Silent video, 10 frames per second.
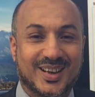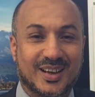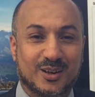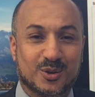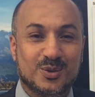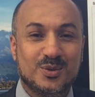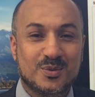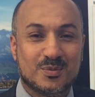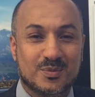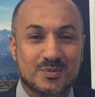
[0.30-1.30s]
Hello,
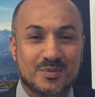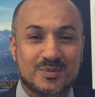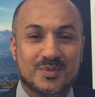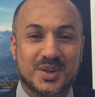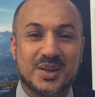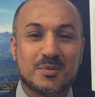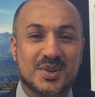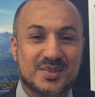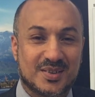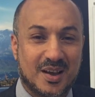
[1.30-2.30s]
my name
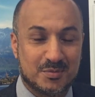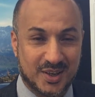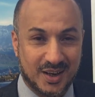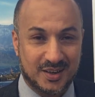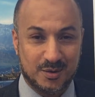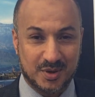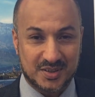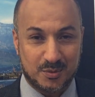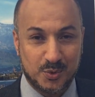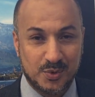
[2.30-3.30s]
is Abdelhakim
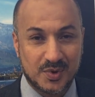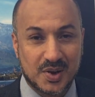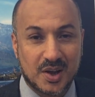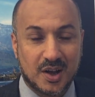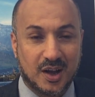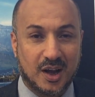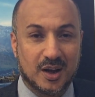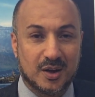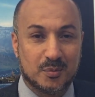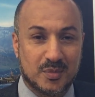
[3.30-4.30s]
Hassabou. I
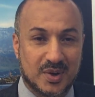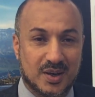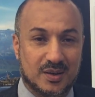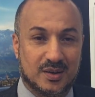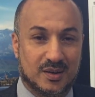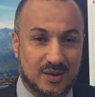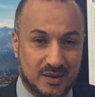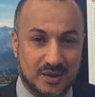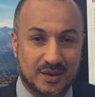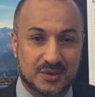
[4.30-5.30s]
am an
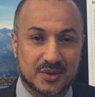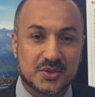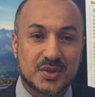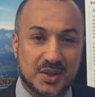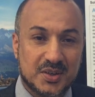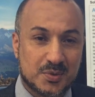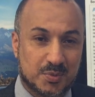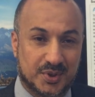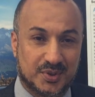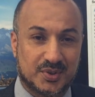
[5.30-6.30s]
industry
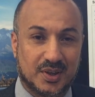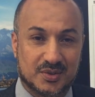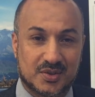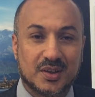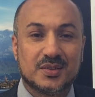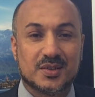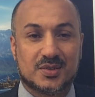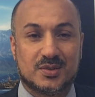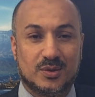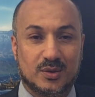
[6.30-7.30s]
expert and
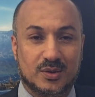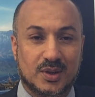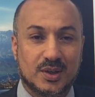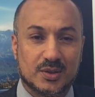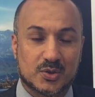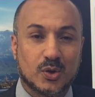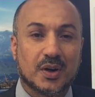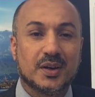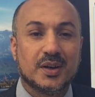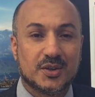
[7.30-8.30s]
scientist in
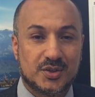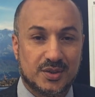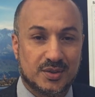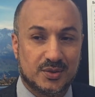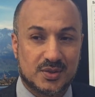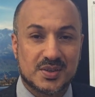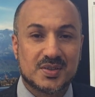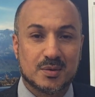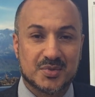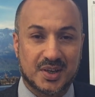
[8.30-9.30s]
solar energy
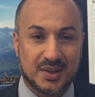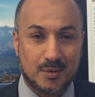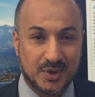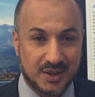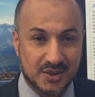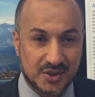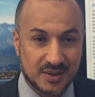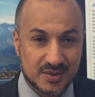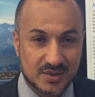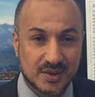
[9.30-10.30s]
systems and
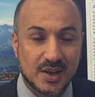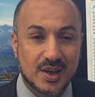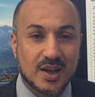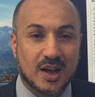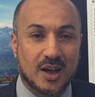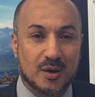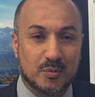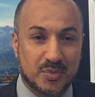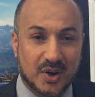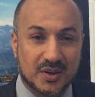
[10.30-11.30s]
applications. I'm
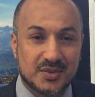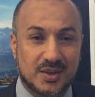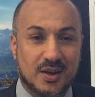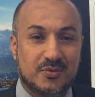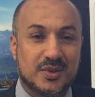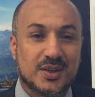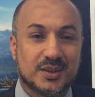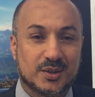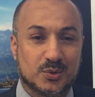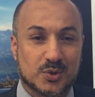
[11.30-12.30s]
currently
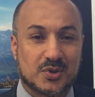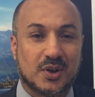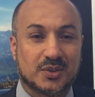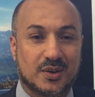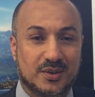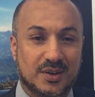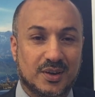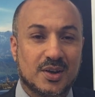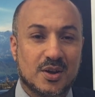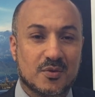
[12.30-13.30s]
affiliated with Qatar
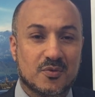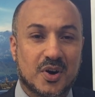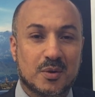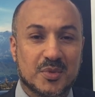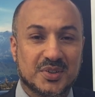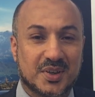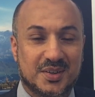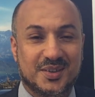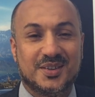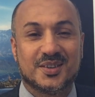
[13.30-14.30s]
Environment
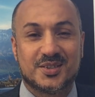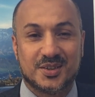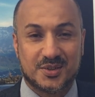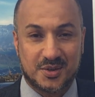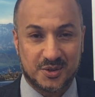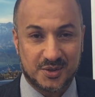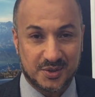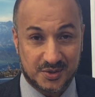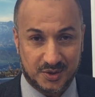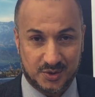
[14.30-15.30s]
and Energy Research
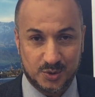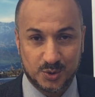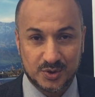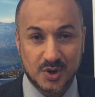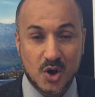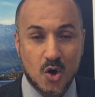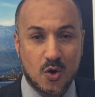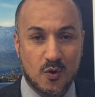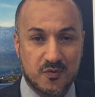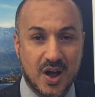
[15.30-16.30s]
Institute
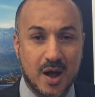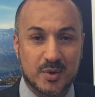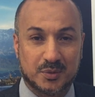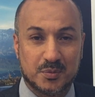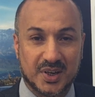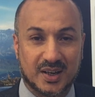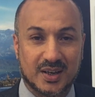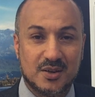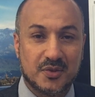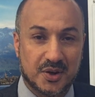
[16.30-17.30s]
of Hamad bin
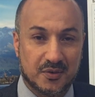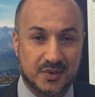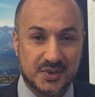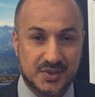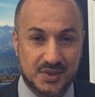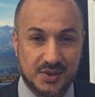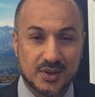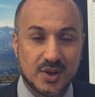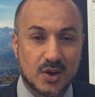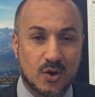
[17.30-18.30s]
Khalifa University
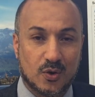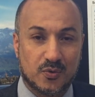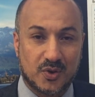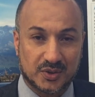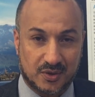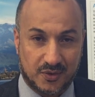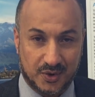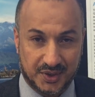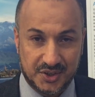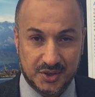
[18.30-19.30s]
of Qatar
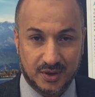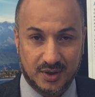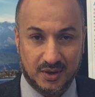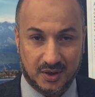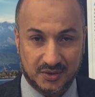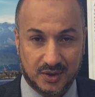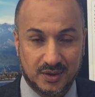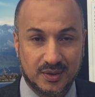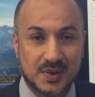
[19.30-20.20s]
Foundation in Qatar.